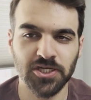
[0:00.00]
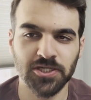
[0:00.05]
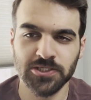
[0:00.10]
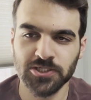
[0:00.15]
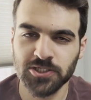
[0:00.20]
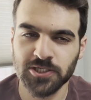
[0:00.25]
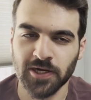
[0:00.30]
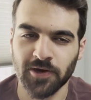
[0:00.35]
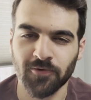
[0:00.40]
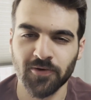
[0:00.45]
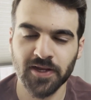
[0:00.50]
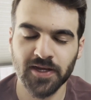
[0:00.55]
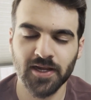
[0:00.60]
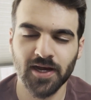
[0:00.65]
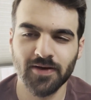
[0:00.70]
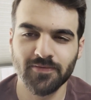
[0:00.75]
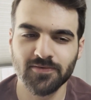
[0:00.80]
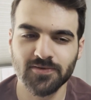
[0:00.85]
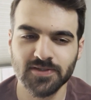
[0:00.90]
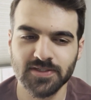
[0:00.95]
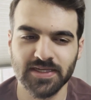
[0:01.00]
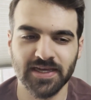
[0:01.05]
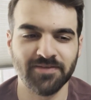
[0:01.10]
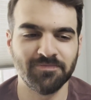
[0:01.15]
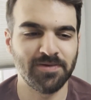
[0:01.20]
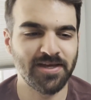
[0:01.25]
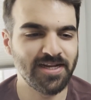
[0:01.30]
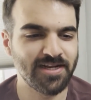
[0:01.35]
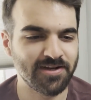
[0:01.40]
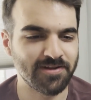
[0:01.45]
Cherryh novels. I've
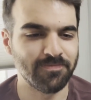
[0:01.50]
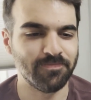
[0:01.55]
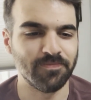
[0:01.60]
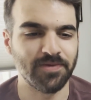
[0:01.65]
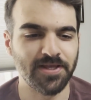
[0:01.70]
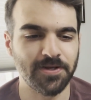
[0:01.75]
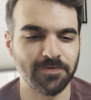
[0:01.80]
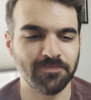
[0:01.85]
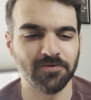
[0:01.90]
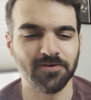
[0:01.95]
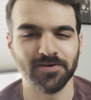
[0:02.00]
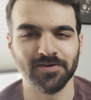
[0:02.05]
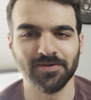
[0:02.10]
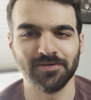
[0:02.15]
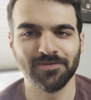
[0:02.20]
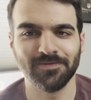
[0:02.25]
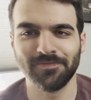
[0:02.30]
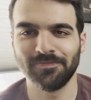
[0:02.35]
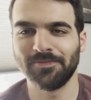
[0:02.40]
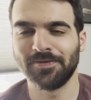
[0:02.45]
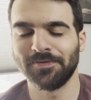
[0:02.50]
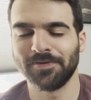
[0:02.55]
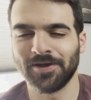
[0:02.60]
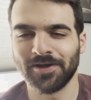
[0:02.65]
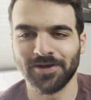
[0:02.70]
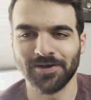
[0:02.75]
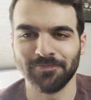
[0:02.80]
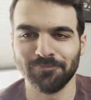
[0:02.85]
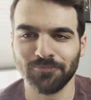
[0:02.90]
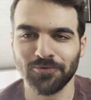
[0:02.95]
been on a bit of a
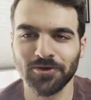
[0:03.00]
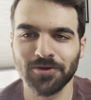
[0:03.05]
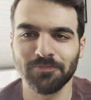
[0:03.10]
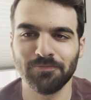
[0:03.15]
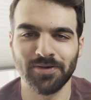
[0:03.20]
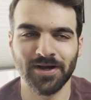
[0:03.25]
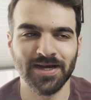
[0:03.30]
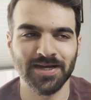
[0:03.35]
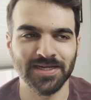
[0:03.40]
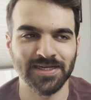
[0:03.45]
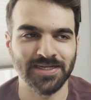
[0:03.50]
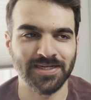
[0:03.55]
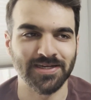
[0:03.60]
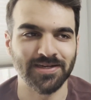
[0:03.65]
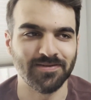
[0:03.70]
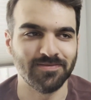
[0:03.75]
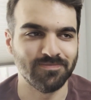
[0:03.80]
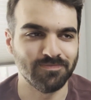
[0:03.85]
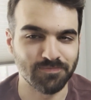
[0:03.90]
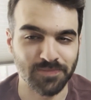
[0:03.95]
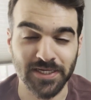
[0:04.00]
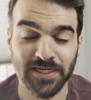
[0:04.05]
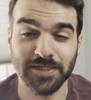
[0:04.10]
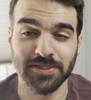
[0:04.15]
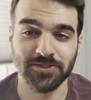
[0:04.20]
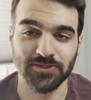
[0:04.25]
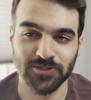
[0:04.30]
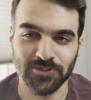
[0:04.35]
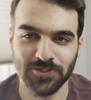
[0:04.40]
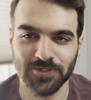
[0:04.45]
book buying
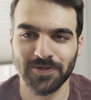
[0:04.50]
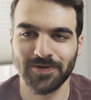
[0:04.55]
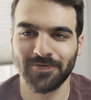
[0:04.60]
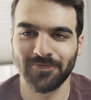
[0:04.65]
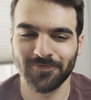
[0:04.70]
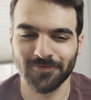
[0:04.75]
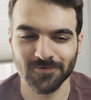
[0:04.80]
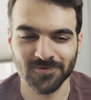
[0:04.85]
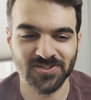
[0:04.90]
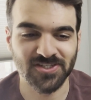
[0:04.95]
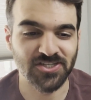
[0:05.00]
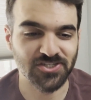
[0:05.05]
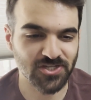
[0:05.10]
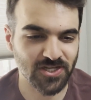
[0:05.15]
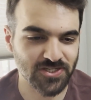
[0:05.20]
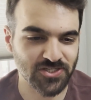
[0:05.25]
binge for C.J.